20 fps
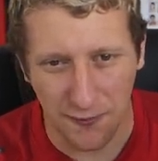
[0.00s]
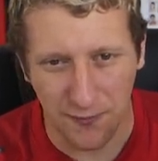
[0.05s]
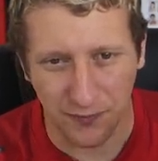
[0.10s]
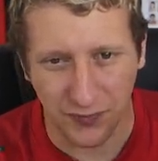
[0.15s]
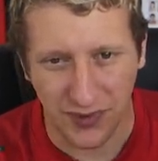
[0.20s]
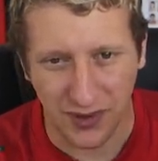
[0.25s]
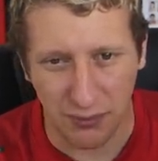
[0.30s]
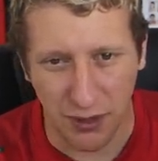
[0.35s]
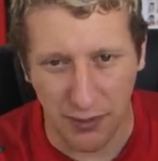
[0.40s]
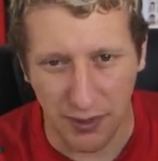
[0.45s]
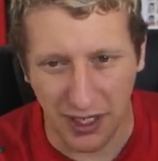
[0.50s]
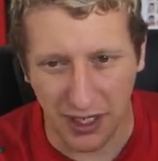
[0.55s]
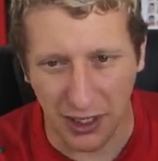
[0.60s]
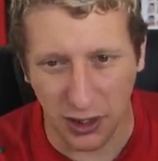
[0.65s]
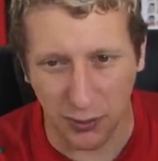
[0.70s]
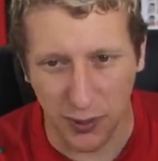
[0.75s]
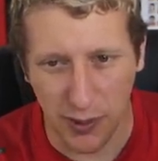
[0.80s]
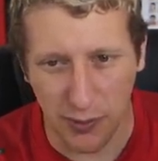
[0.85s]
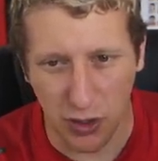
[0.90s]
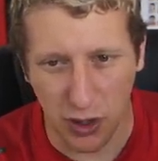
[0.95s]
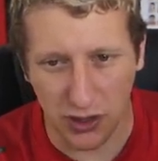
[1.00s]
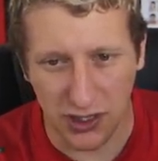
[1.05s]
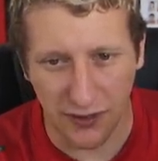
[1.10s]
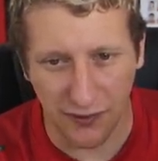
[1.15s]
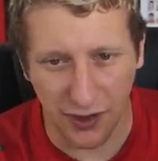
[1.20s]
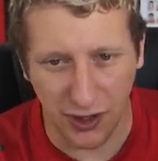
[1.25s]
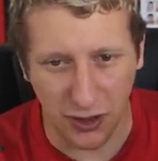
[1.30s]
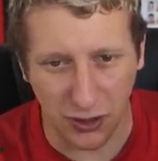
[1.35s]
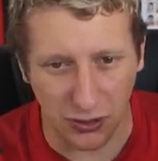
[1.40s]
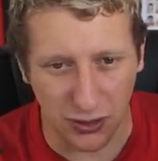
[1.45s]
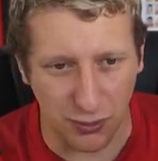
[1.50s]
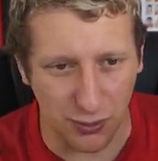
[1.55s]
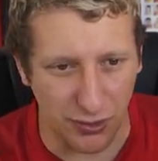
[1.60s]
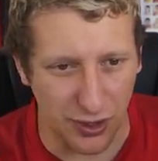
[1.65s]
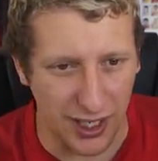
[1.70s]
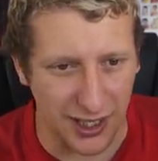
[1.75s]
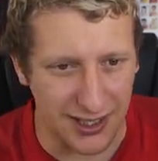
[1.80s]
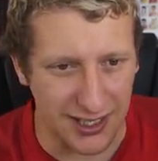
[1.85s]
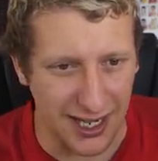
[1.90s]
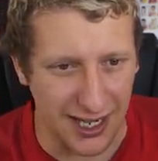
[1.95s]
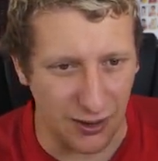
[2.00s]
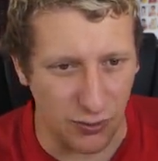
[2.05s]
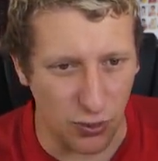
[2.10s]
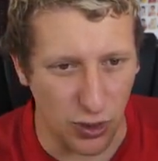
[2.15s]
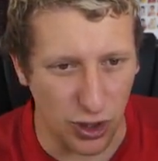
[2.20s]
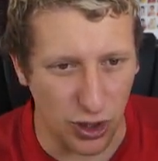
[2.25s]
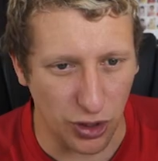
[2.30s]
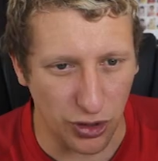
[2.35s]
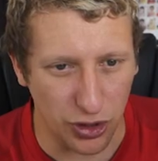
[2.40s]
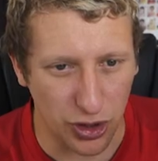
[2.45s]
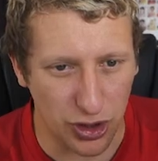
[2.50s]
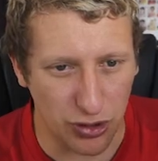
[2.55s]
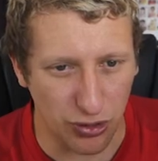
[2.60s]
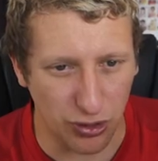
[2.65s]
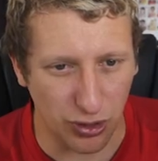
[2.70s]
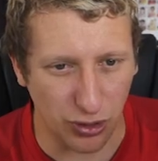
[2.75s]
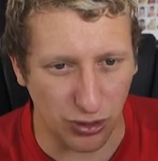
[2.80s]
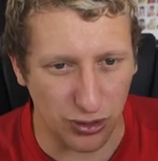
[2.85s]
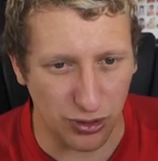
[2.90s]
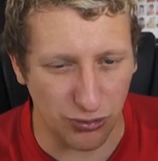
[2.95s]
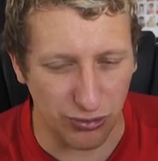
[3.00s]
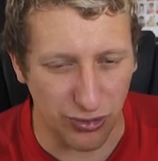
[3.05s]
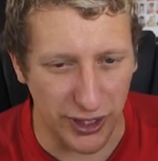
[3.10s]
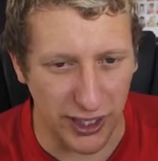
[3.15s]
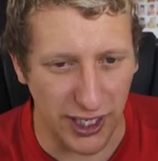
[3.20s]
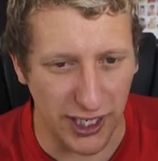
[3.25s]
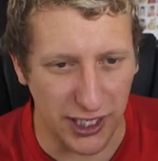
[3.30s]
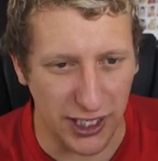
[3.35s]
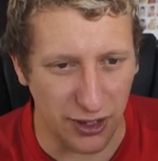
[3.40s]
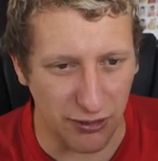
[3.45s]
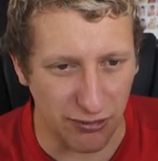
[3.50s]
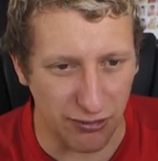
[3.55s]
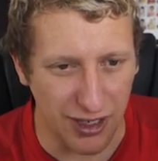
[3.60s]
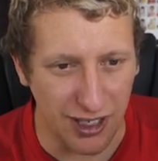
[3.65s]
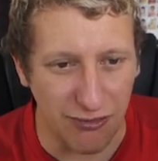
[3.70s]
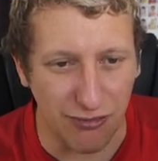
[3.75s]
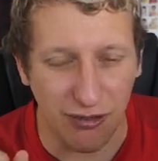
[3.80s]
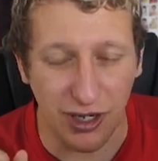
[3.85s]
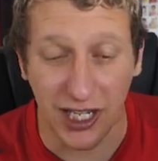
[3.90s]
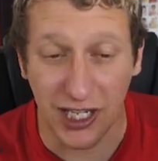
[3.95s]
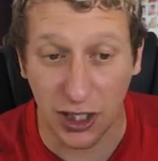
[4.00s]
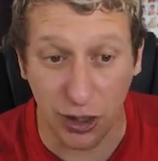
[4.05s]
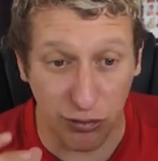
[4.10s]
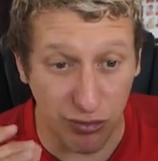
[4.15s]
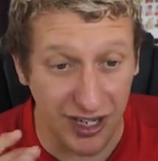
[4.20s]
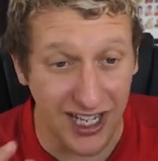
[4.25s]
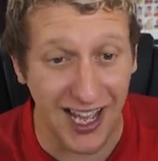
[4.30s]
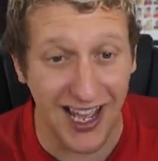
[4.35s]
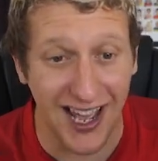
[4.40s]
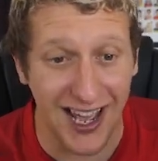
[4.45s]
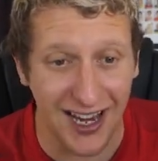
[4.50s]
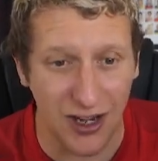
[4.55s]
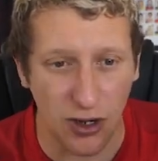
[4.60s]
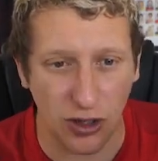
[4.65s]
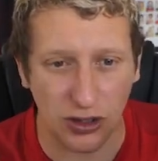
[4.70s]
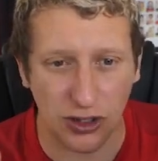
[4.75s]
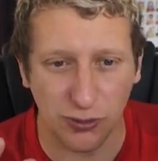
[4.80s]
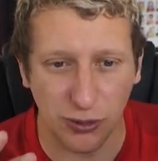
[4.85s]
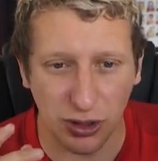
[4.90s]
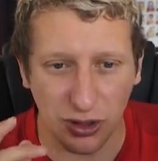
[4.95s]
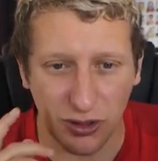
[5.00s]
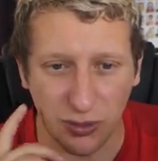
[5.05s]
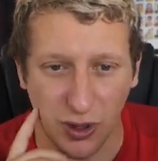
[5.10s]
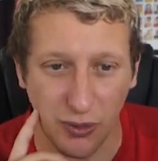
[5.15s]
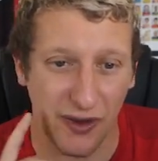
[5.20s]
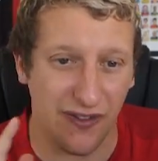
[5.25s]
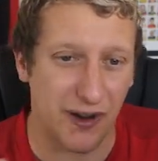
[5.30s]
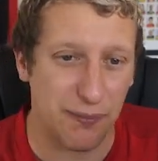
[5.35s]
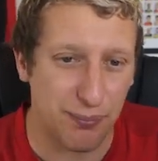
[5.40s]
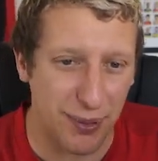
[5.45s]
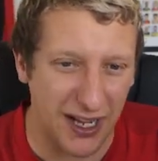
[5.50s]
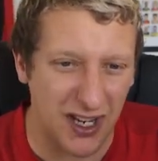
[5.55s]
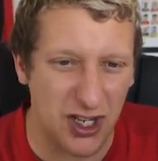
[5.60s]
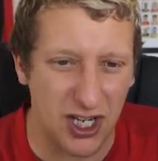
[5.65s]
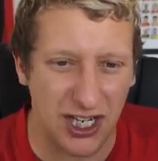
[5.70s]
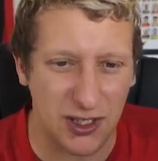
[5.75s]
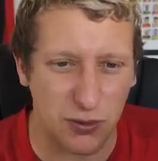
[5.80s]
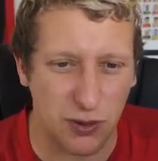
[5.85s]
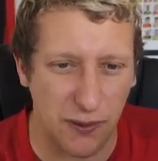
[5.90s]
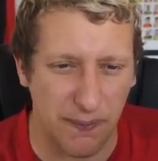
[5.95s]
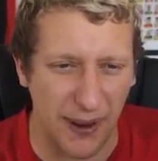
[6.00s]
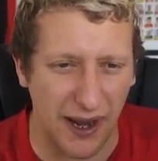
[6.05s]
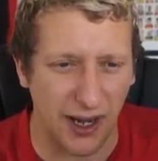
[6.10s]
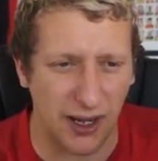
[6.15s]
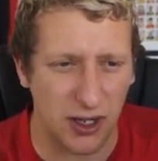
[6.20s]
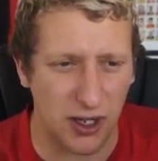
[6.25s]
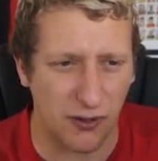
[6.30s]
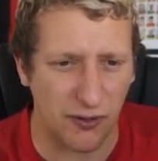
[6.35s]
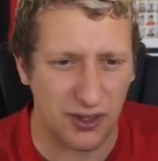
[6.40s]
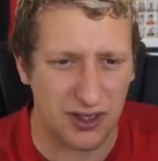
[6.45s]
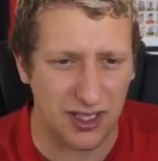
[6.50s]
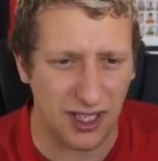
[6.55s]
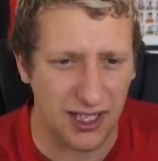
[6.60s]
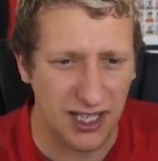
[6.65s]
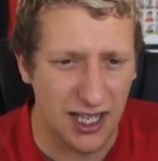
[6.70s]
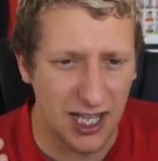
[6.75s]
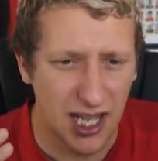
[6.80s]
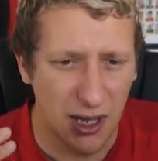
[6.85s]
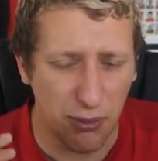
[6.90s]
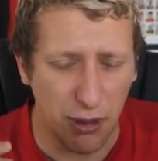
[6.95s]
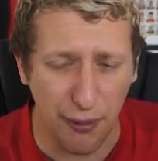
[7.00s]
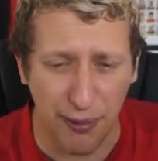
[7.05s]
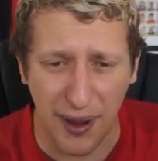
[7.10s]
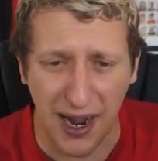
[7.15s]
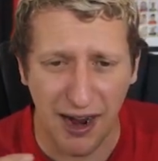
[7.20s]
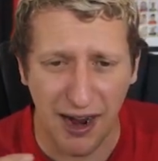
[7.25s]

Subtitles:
maybe a little bit more difficult to break down, we're going to struggle to really recreate. Not so much, well, we've had big chance with the penalty, obviously, but apart